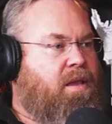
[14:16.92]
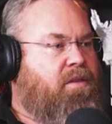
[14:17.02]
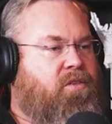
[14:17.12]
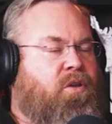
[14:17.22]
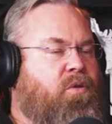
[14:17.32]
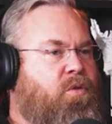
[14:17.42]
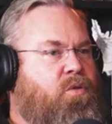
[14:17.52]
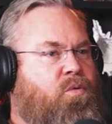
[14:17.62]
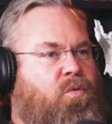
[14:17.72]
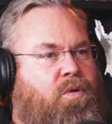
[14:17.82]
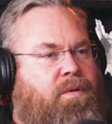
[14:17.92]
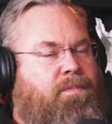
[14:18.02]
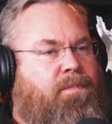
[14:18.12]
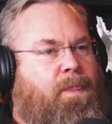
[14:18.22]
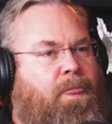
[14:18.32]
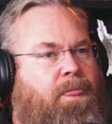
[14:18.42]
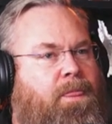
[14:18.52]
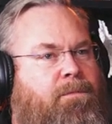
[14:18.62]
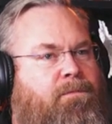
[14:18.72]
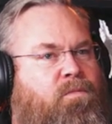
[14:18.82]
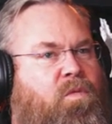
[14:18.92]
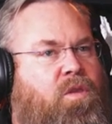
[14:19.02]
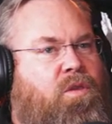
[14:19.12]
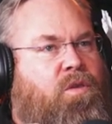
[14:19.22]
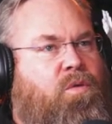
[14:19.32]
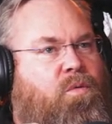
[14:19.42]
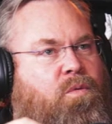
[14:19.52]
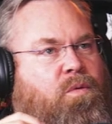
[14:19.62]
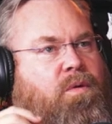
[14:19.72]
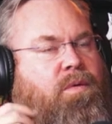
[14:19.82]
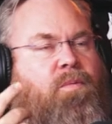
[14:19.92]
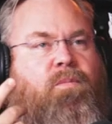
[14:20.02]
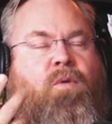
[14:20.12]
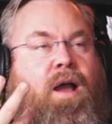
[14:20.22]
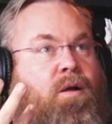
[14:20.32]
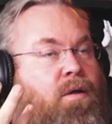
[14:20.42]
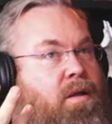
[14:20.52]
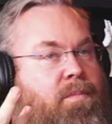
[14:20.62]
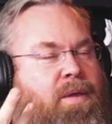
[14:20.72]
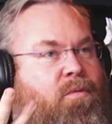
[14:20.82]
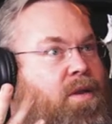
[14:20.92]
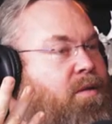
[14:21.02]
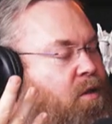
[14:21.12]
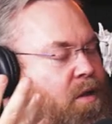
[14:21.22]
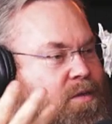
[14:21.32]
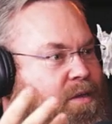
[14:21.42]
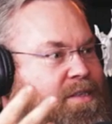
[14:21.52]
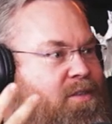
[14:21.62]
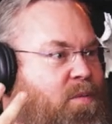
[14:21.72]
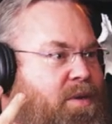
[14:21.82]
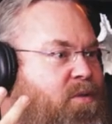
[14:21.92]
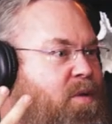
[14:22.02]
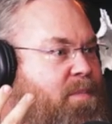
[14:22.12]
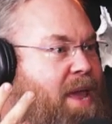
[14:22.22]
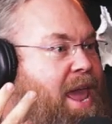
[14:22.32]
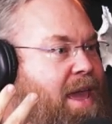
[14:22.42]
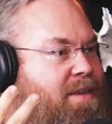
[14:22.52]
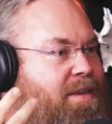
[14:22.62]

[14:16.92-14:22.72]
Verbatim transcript: So your, your wow, oh man, lots of, there's so much to unpack.